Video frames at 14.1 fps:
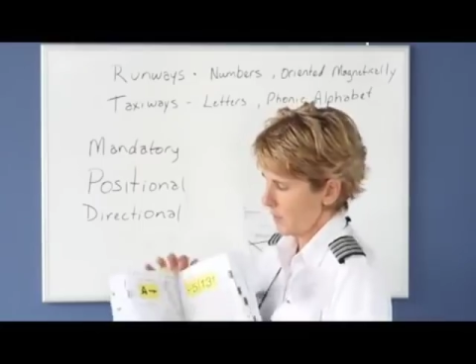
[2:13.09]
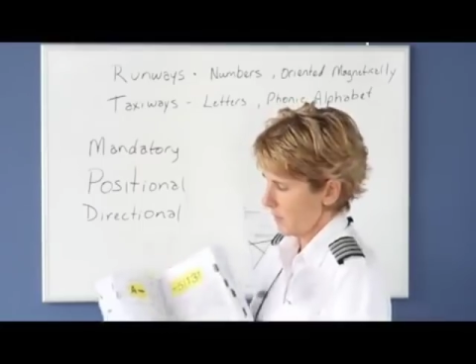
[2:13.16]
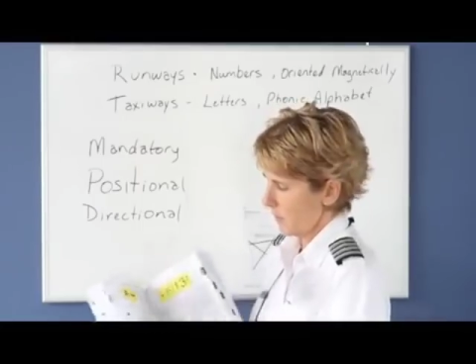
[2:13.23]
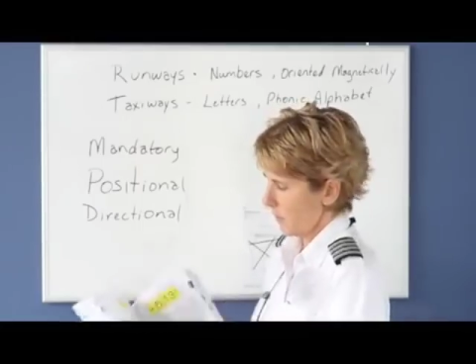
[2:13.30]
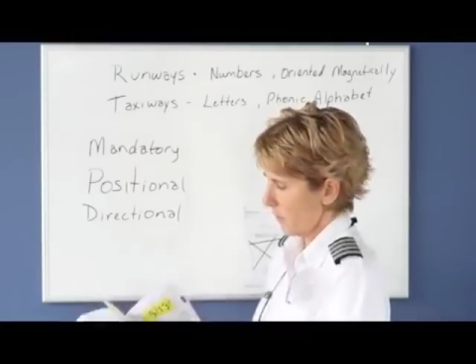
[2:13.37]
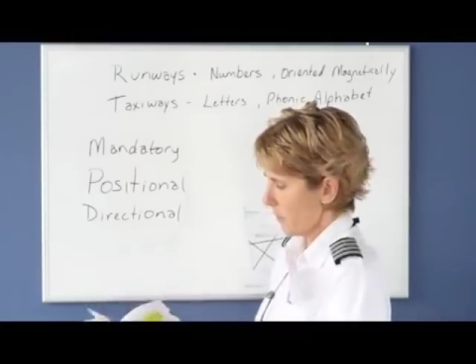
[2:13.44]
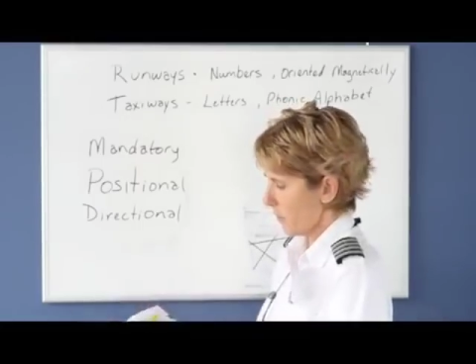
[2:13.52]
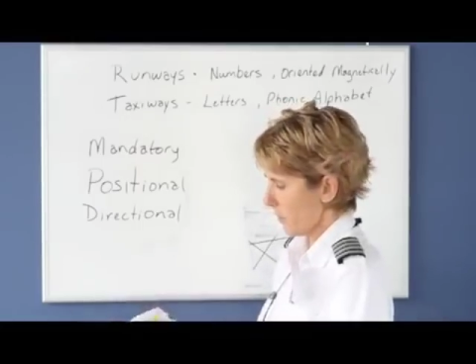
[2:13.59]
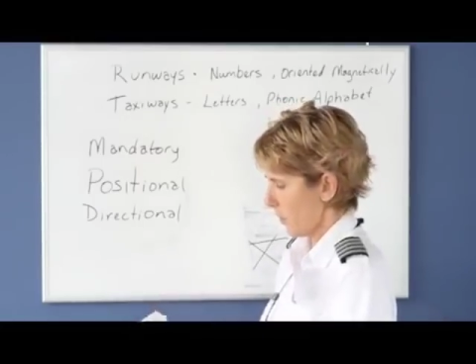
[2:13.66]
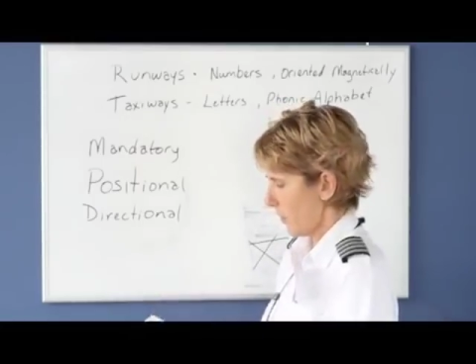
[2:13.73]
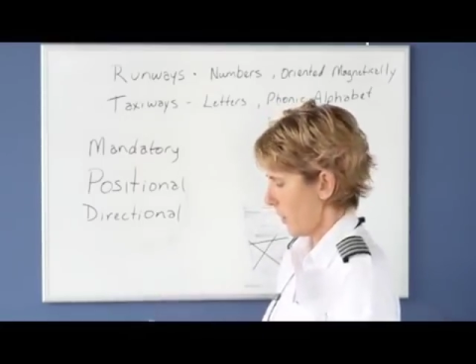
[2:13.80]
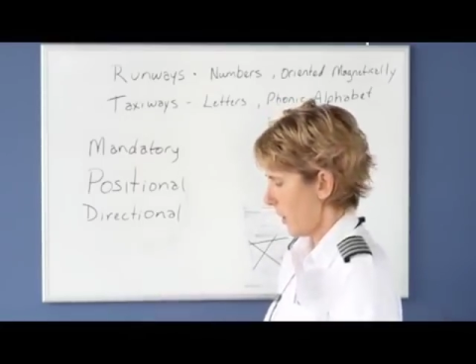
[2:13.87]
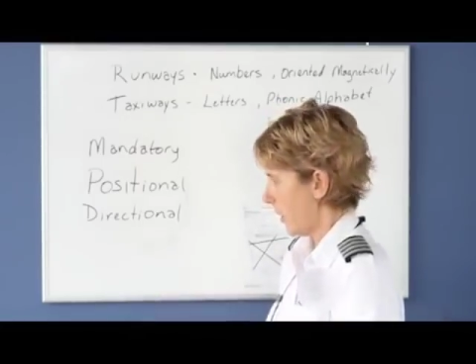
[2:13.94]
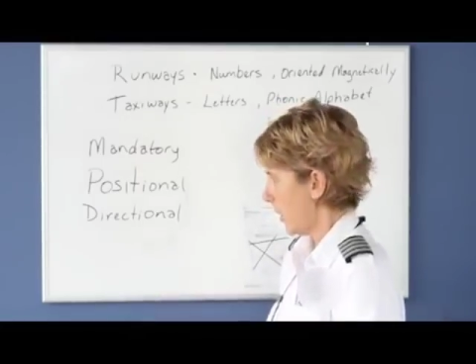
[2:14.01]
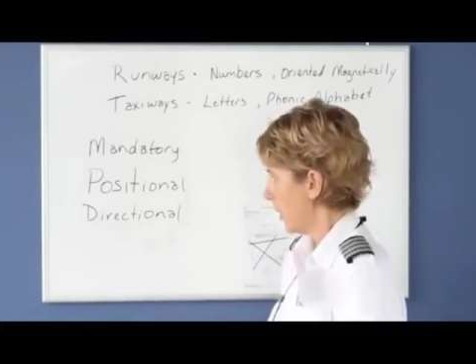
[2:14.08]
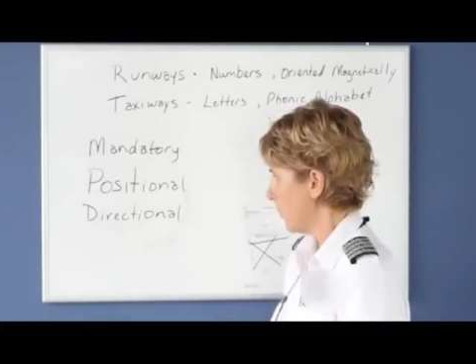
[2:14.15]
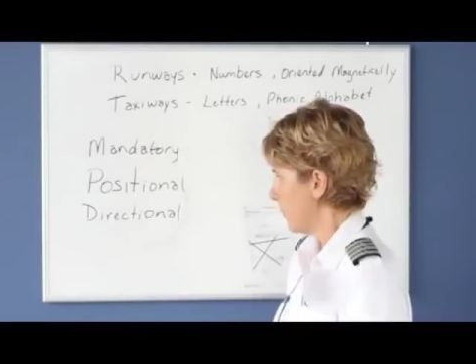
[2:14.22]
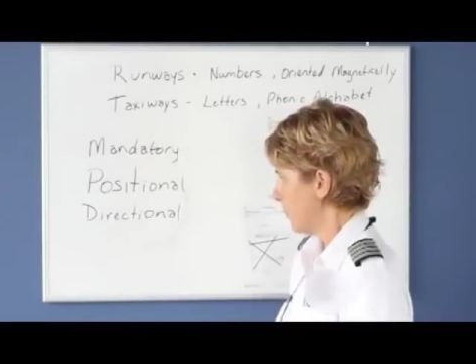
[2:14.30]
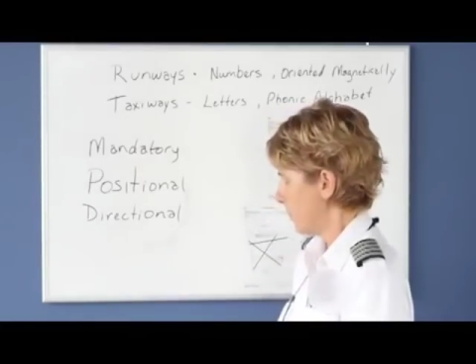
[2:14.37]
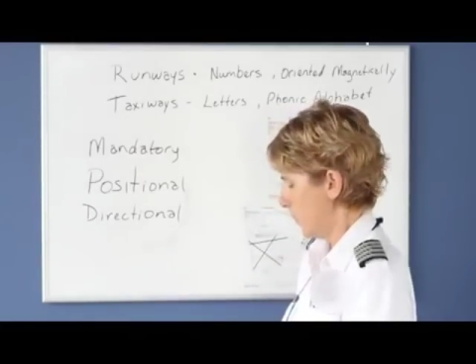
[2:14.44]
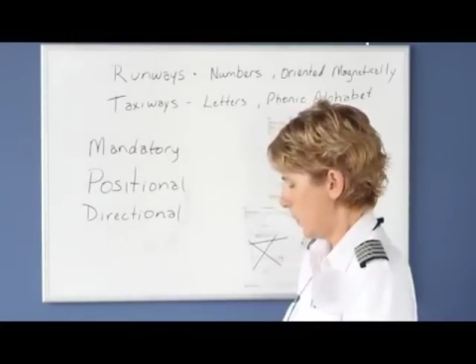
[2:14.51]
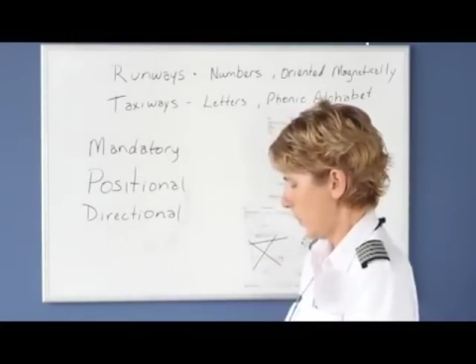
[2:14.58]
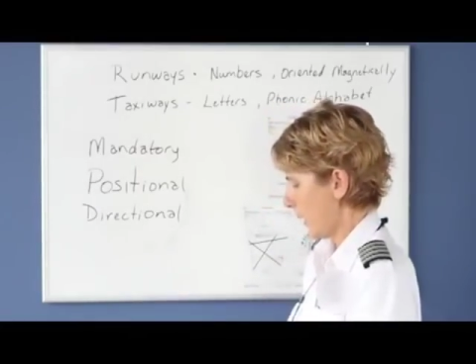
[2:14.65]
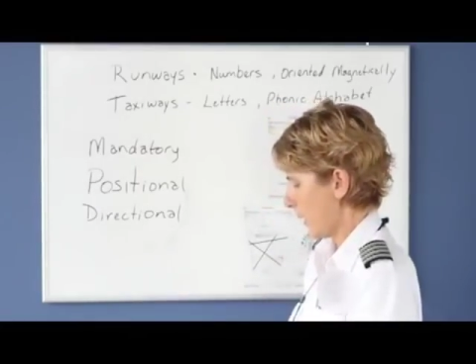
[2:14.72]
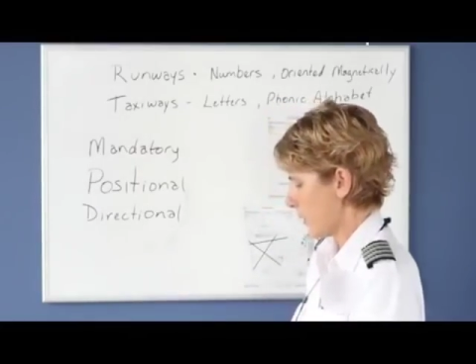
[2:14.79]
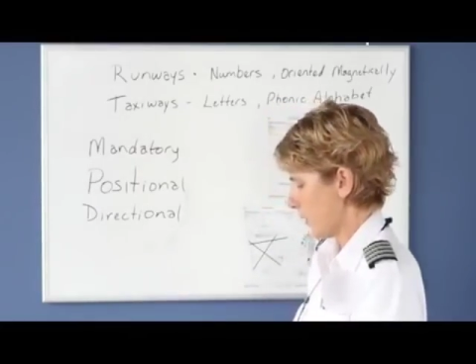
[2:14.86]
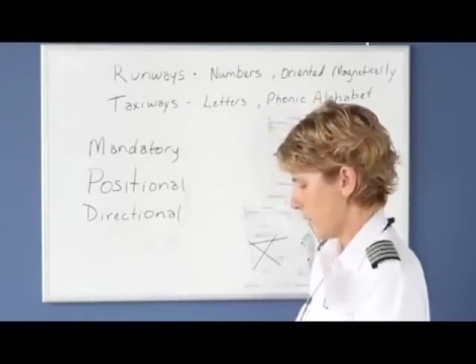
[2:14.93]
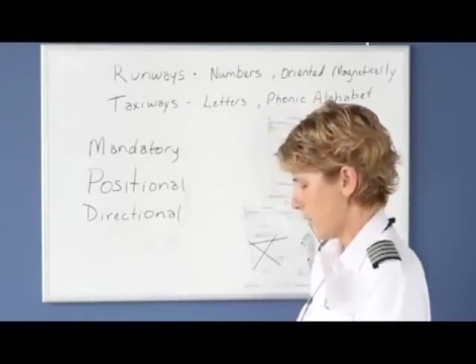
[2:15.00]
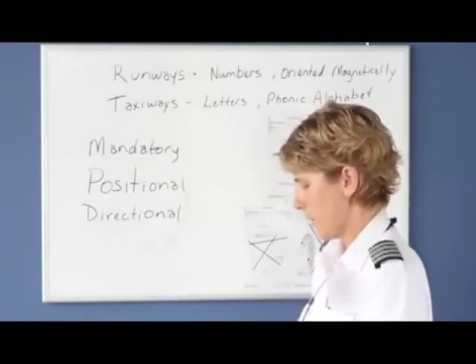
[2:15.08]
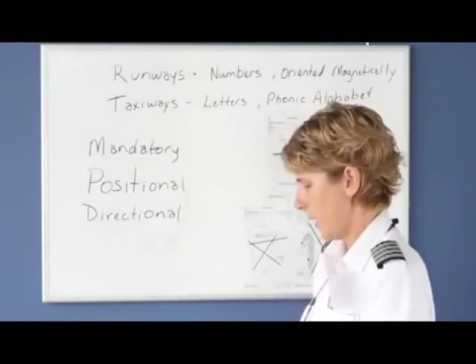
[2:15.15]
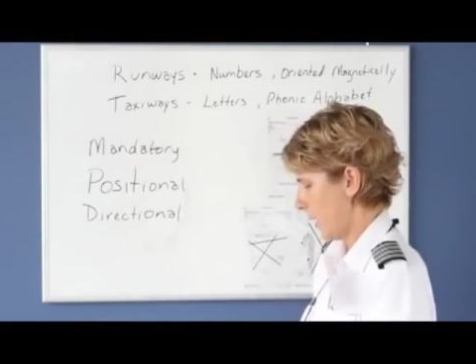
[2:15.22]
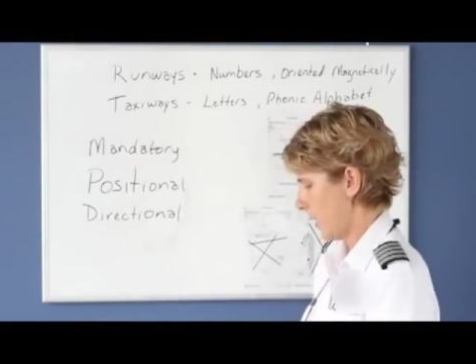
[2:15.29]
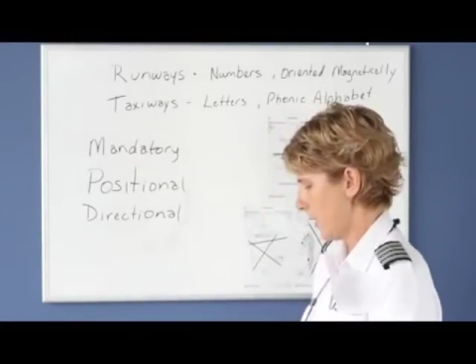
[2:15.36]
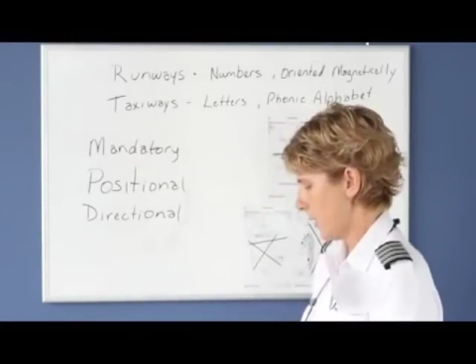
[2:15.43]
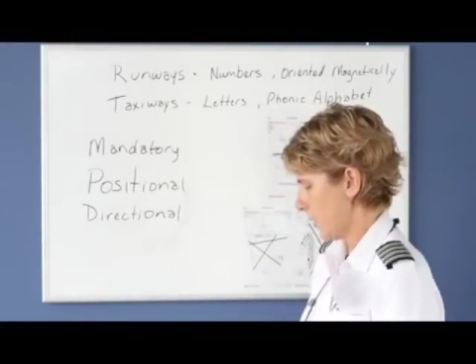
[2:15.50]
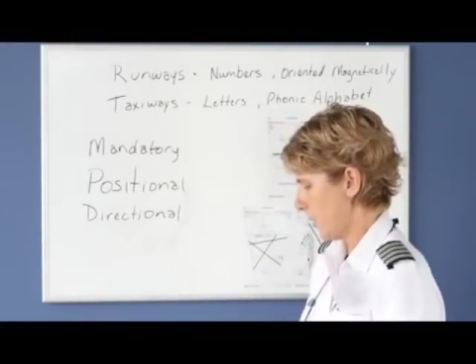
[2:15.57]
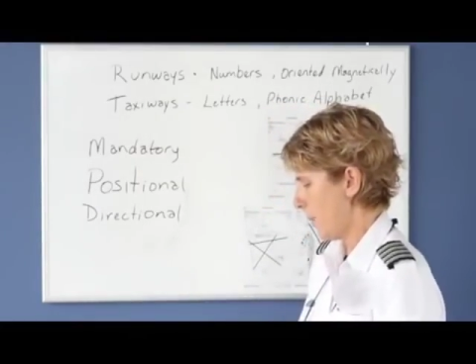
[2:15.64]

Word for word: So those are uh, directional signs.